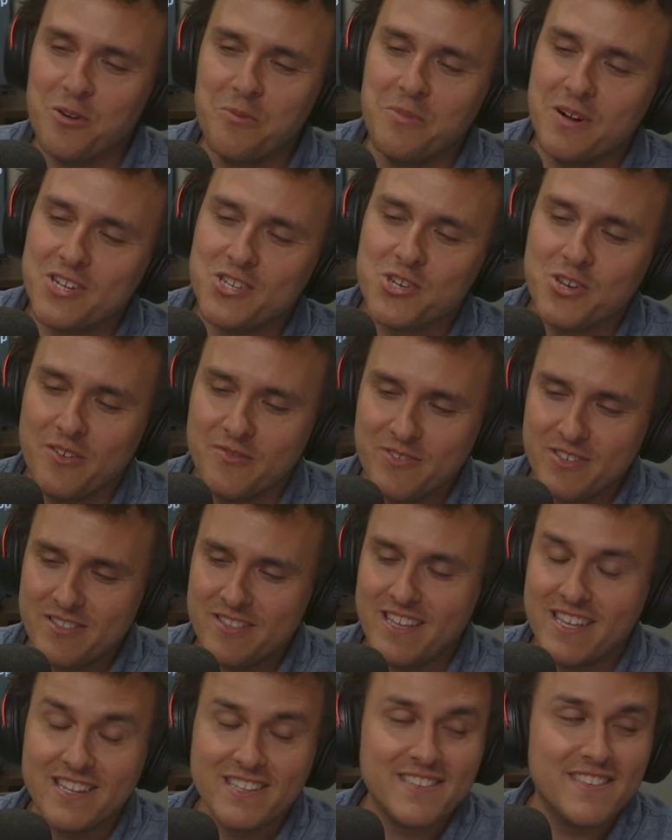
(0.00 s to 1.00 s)
much of it,
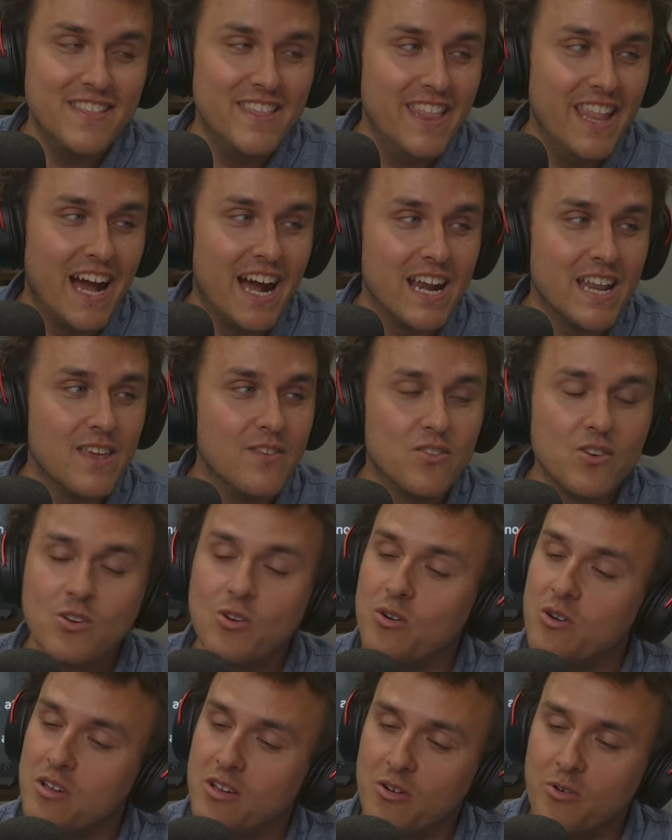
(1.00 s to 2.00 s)
and it's not even
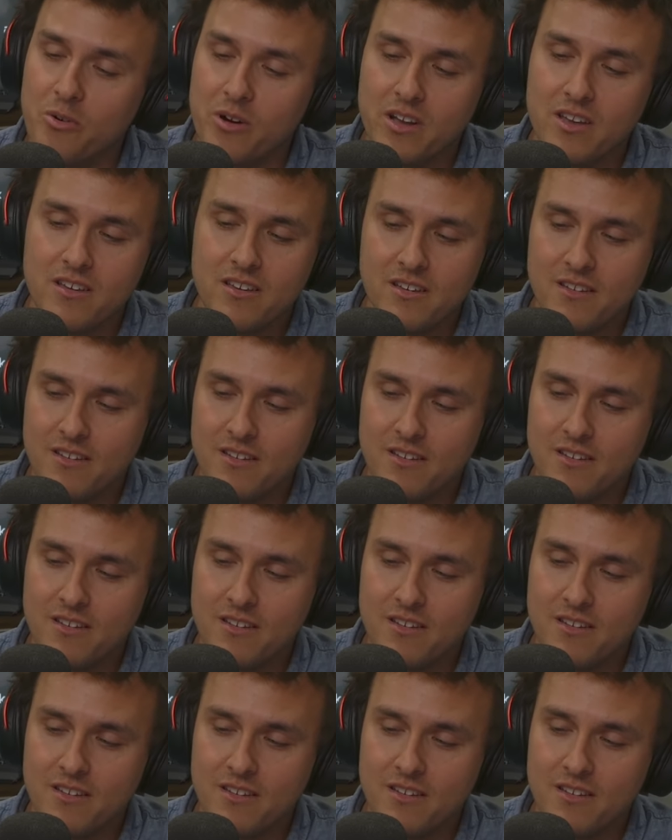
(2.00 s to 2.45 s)
going away.